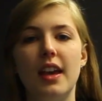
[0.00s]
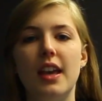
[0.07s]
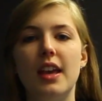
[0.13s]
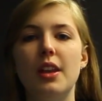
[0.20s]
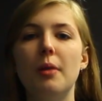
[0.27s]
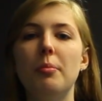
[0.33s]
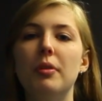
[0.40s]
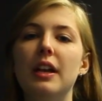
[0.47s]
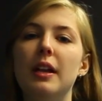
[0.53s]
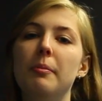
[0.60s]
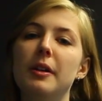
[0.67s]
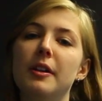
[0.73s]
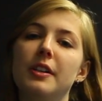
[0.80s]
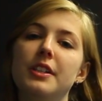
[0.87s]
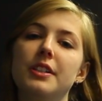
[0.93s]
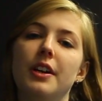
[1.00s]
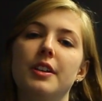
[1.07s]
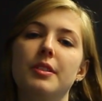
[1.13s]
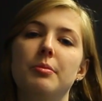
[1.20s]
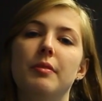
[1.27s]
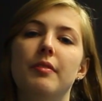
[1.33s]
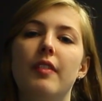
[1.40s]
In our preliminary
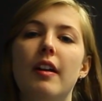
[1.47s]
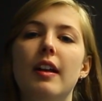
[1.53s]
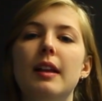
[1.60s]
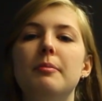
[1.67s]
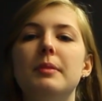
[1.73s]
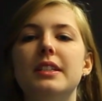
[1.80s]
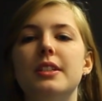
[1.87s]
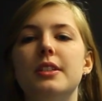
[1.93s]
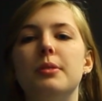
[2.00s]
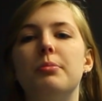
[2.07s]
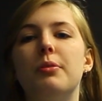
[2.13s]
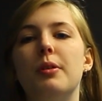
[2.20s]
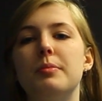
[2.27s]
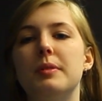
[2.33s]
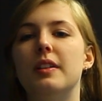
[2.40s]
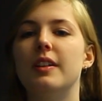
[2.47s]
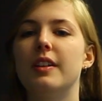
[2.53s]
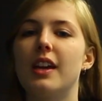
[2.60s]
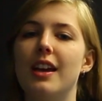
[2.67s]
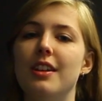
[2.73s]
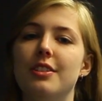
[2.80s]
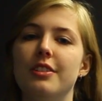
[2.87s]
task, we were very limited to props and
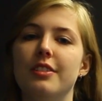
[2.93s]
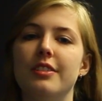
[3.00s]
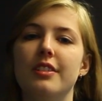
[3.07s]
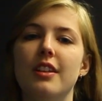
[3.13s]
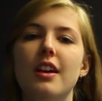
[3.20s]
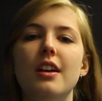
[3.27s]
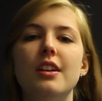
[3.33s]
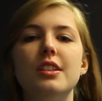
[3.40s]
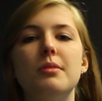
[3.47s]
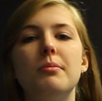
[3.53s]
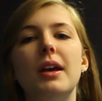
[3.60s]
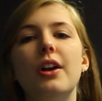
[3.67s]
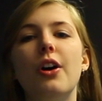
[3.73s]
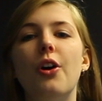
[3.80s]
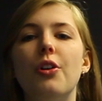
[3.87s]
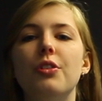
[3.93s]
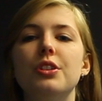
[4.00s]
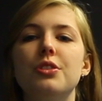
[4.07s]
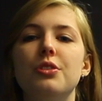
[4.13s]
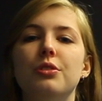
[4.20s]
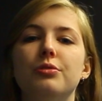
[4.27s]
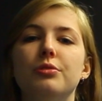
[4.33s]
locations. To make our horror
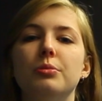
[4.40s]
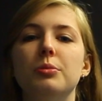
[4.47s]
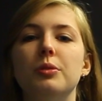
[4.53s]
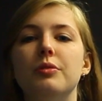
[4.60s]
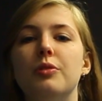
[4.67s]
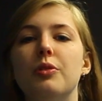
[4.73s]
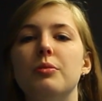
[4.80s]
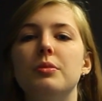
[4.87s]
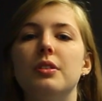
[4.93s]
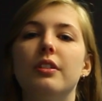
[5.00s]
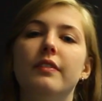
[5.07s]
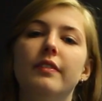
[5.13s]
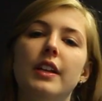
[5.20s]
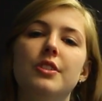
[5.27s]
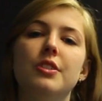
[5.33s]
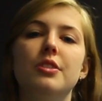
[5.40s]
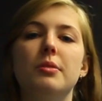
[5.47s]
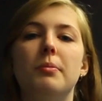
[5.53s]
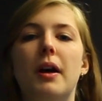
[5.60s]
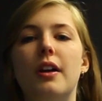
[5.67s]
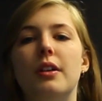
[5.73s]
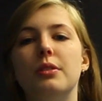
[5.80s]
short film conform to conventions
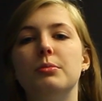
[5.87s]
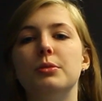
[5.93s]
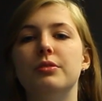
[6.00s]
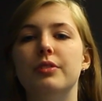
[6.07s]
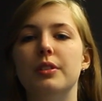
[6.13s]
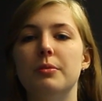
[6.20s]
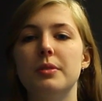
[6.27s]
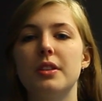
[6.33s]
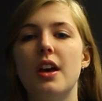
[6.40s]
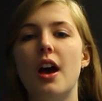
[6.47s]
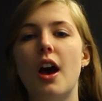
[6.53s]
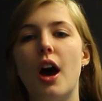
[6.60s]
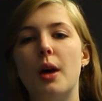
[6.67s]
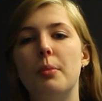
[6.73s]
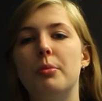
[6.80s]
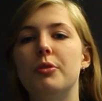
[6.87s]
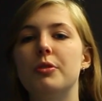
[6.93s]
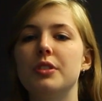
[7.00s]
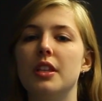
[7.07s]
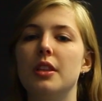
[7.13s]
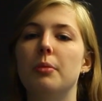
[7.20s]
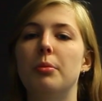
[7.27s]
of paranormal films, I
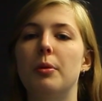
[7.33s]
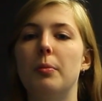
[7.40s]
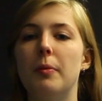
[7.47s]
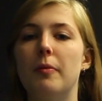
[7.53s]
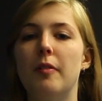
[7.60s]
brought in the prop of